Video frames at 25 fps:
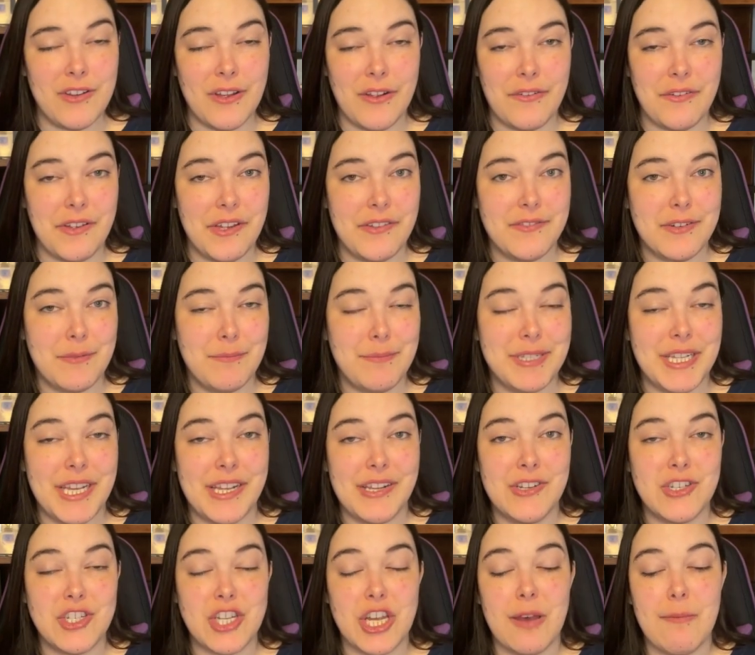flavored
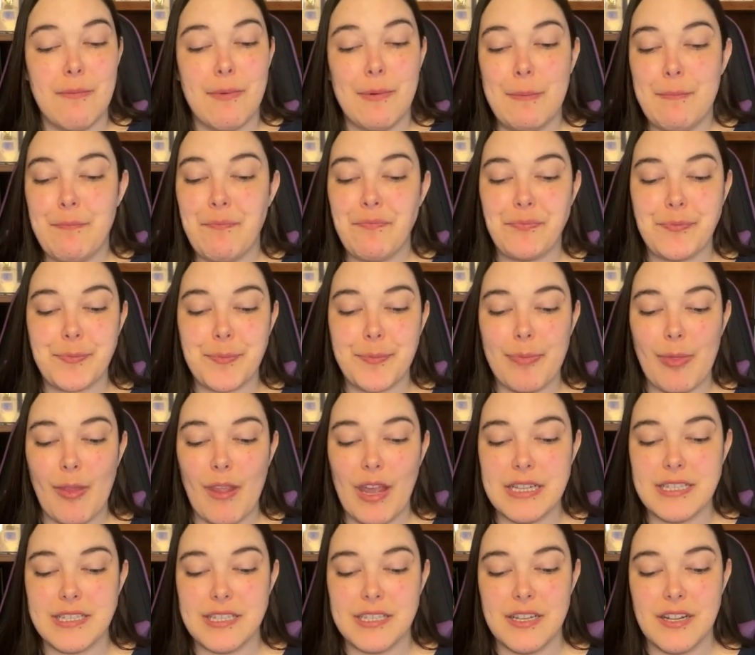potato chip.
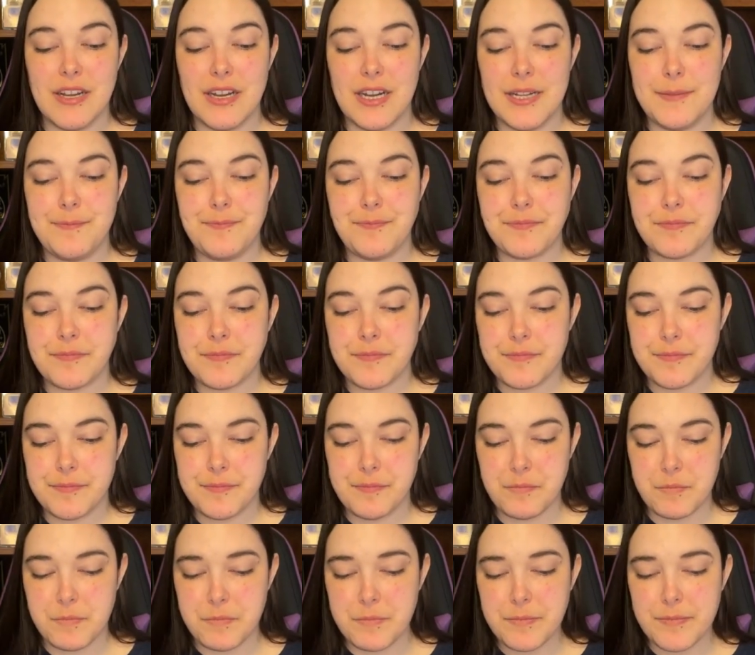It's not
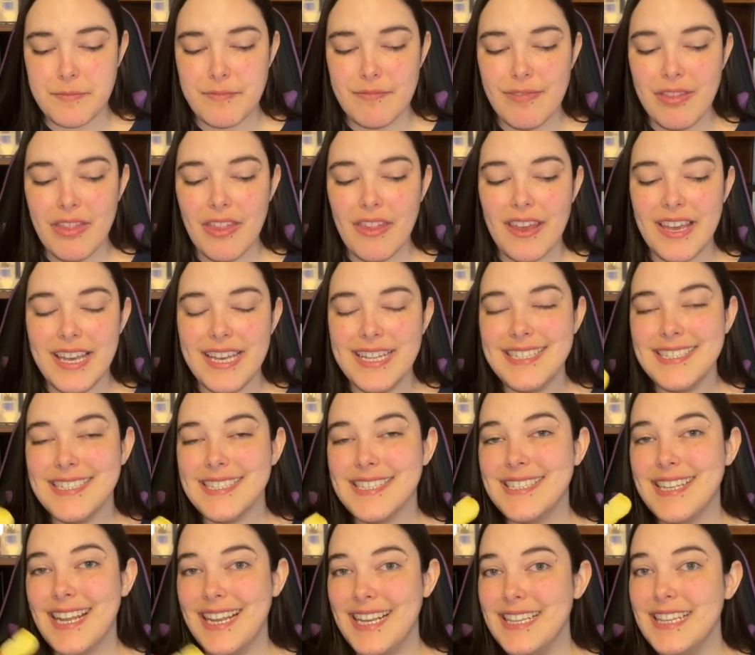
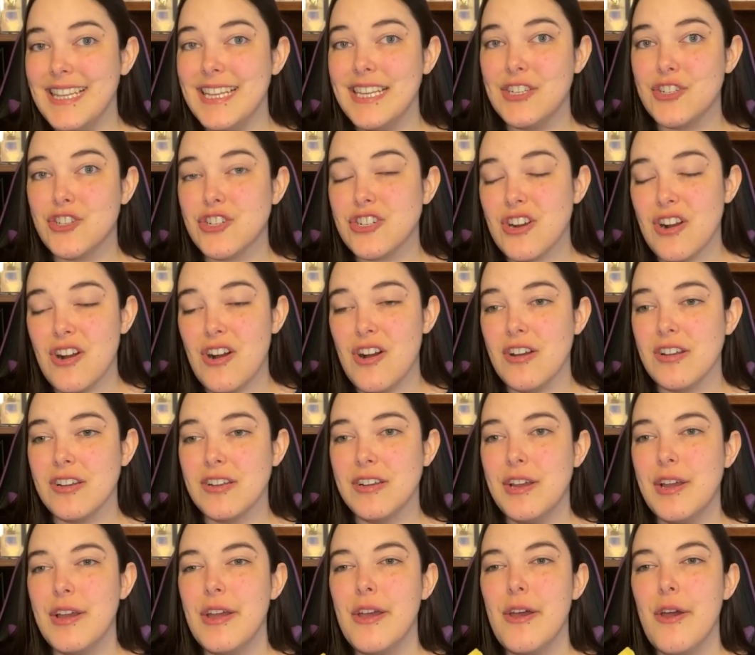insanely strong.
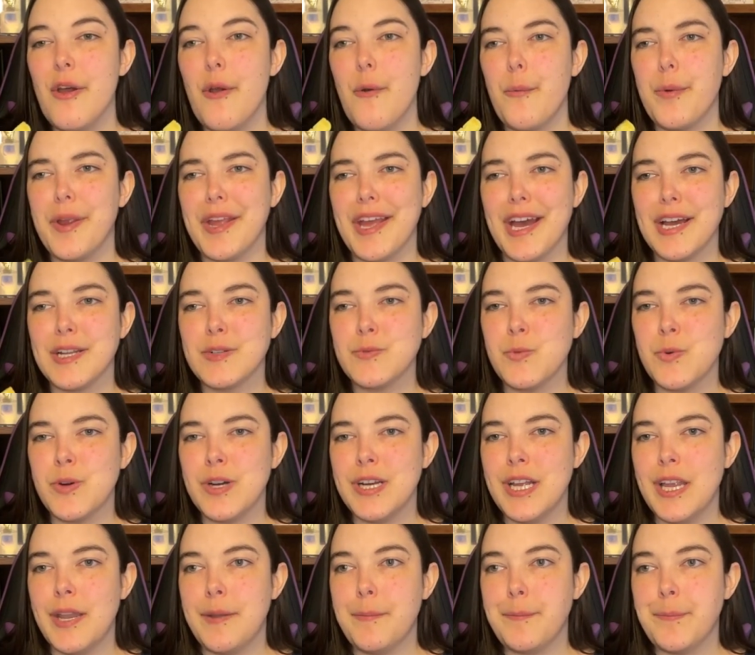We had
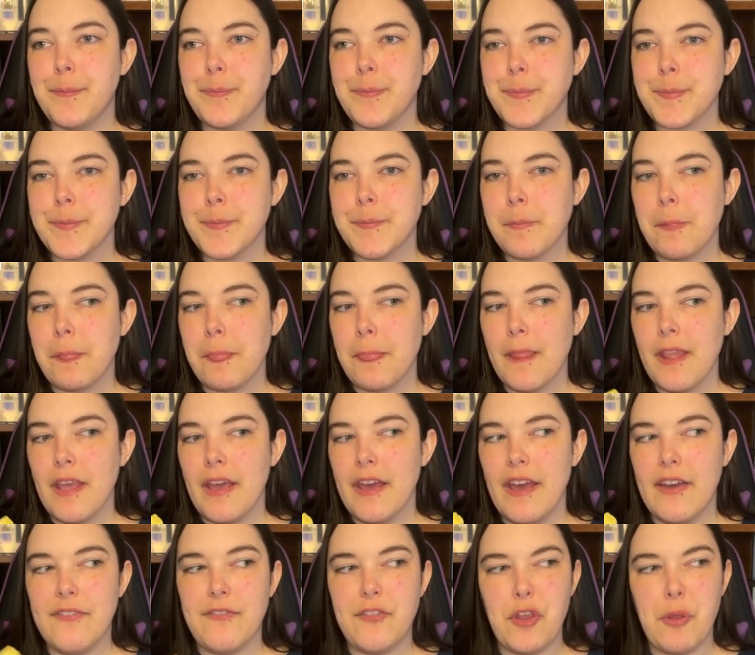one
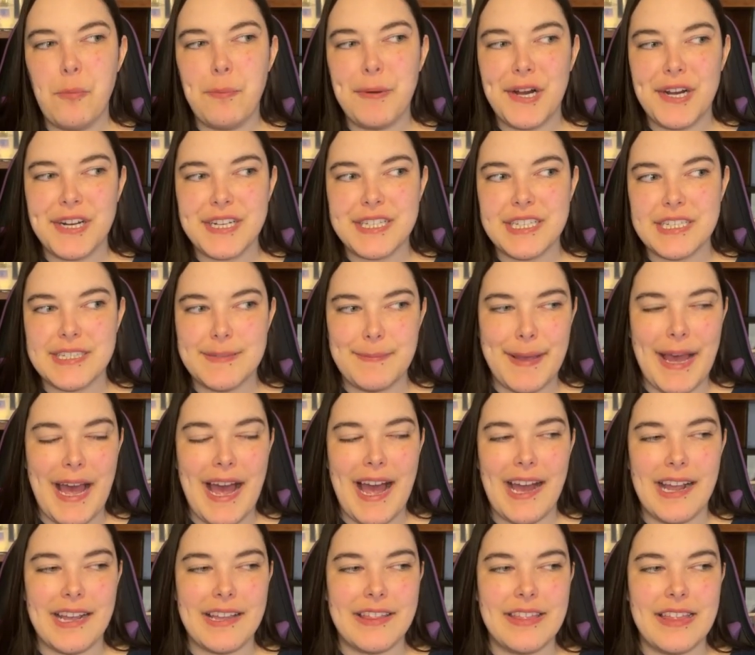a few boxes
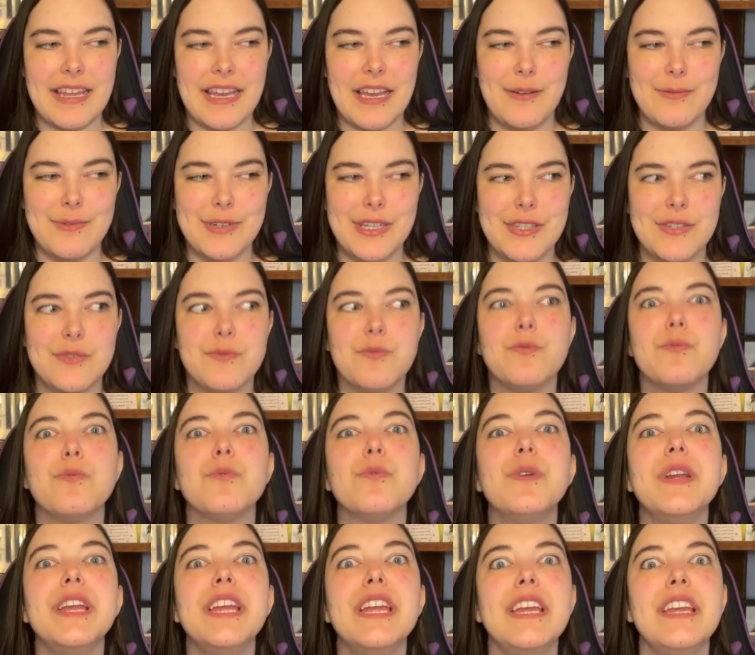back that was
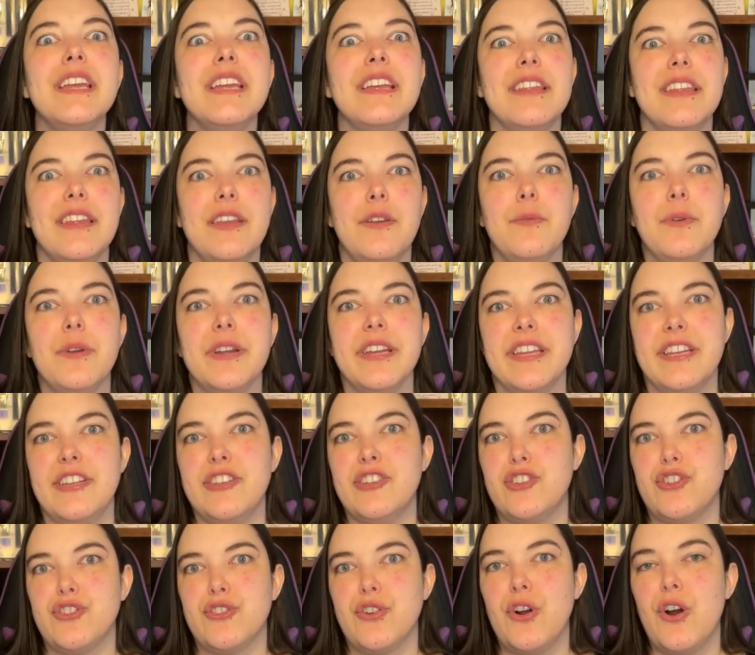really, really
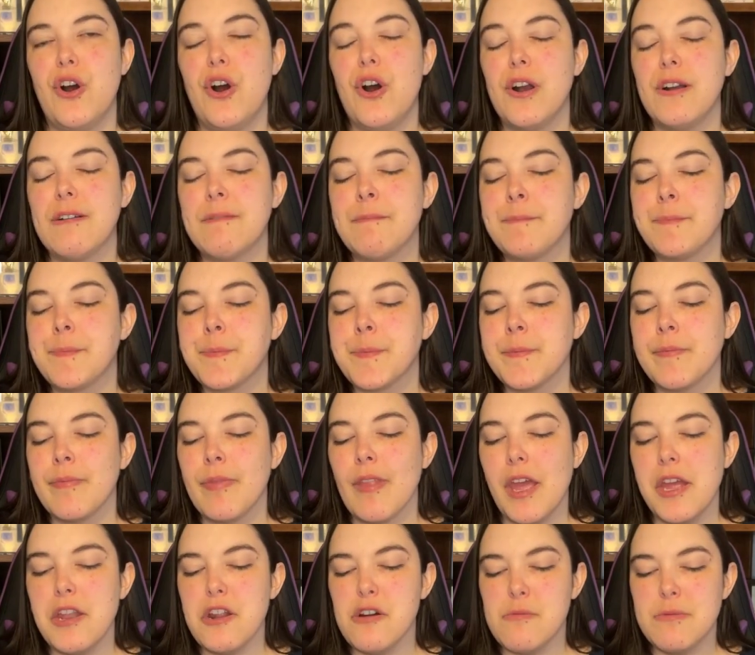strong.
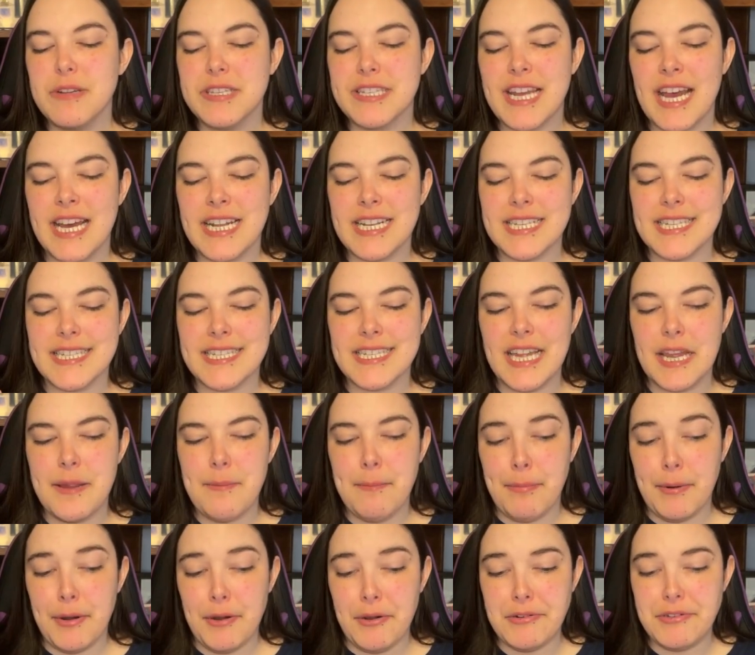It almost had a
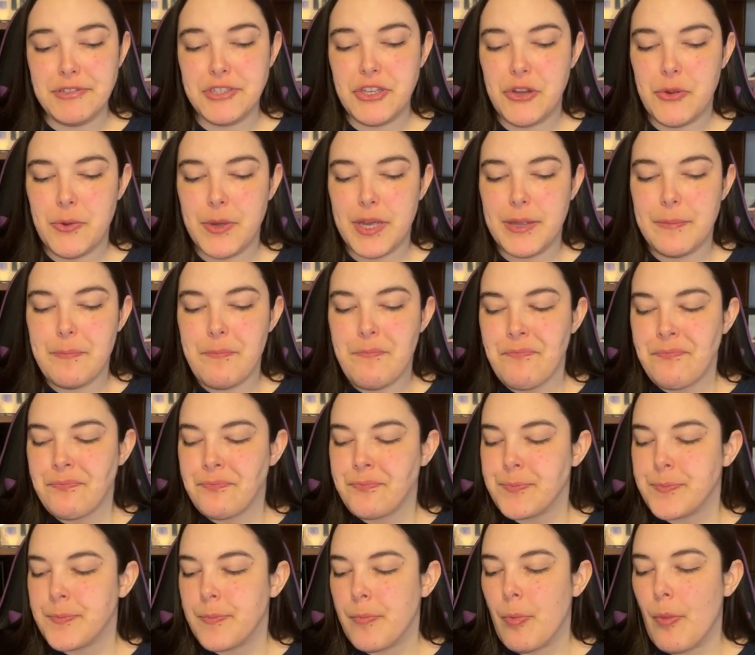slight burn to it.
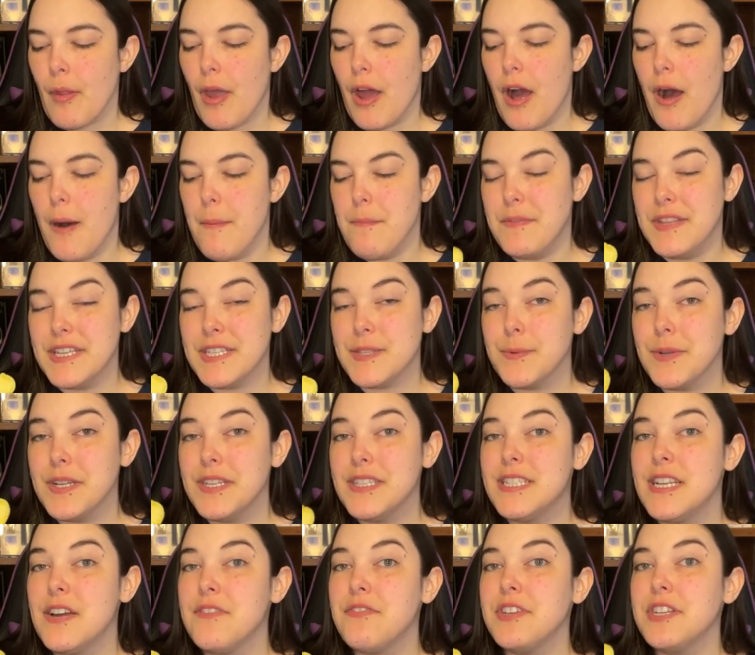This one
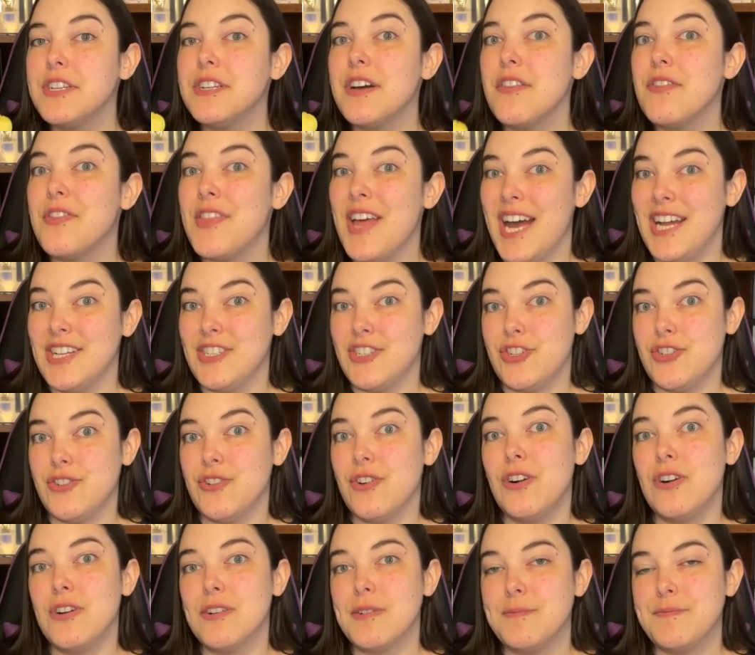is definitely not that
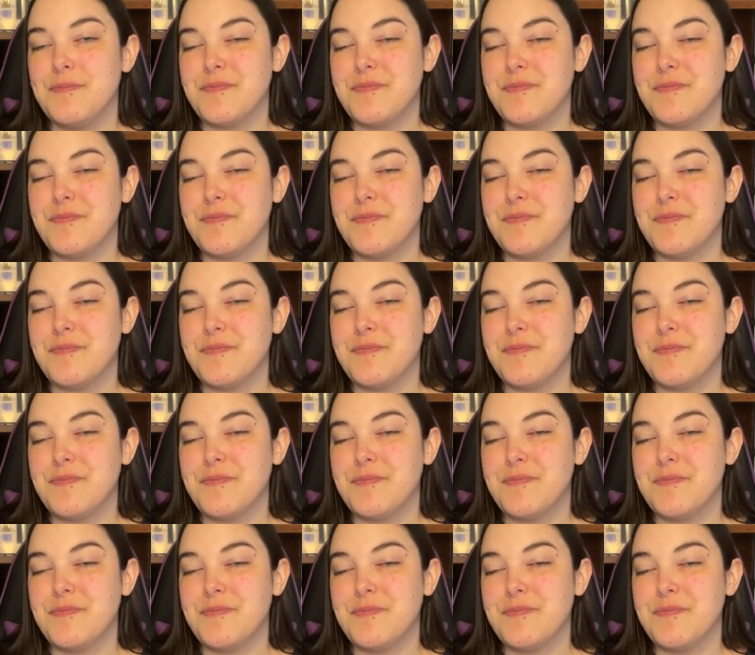strong.